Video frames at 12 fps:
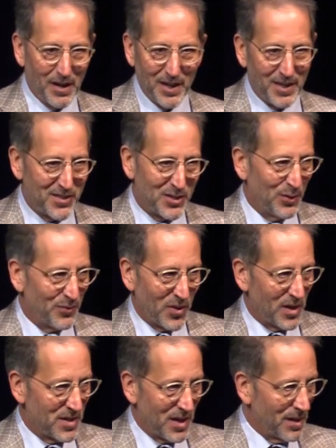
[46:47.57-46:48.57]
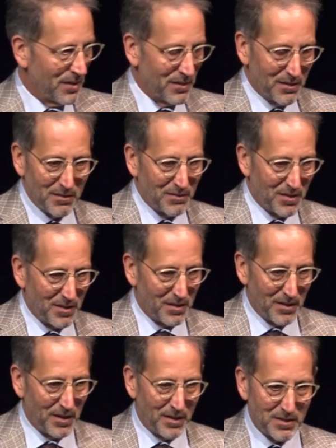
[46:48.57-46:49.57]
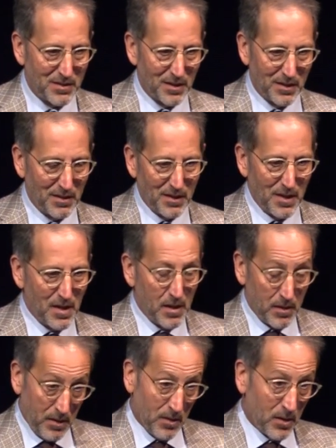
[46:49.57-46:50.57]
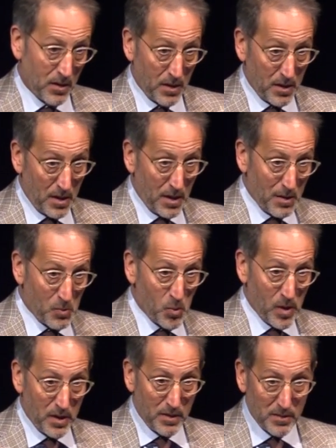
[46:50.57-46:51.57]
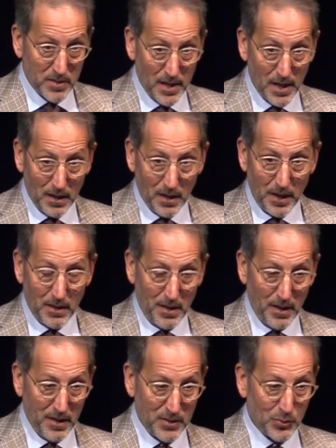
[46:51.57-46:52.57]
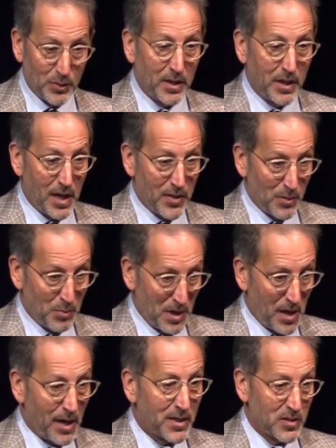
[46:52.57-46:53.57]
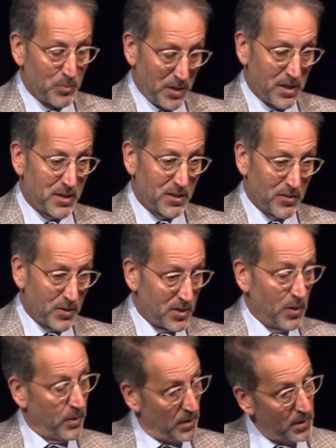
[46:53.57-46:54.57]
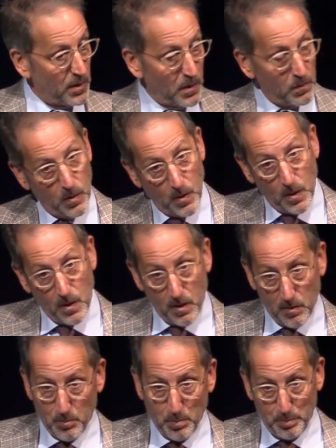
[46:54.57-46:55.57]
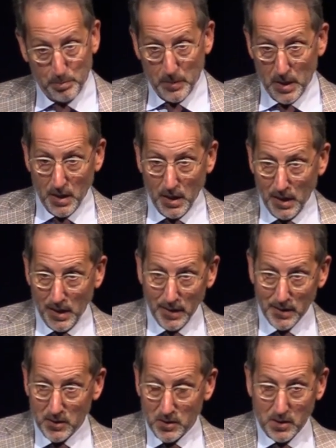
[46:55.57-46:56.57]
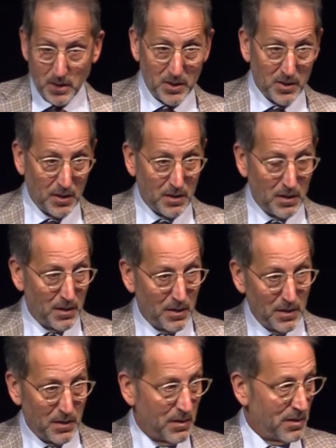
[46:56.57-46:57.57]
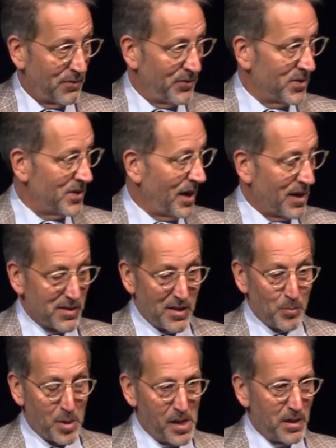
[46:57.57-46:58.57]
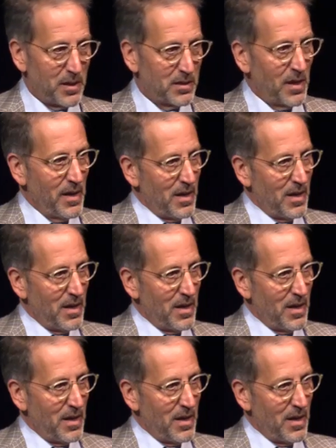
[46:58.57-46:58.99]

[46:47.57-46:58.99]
It's too far down the. the yeah, it's not. There, uh, one satellite that is really on the blocks because of. So you know, uh, just a, uh, a, few seconds on politics.